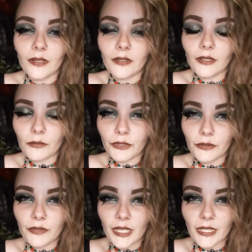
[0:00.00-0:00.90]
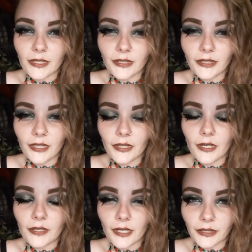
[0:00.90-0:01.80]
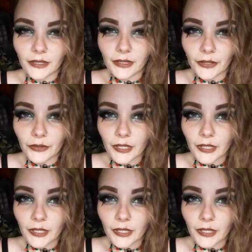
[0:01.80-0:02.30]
Don't do things unnecessarily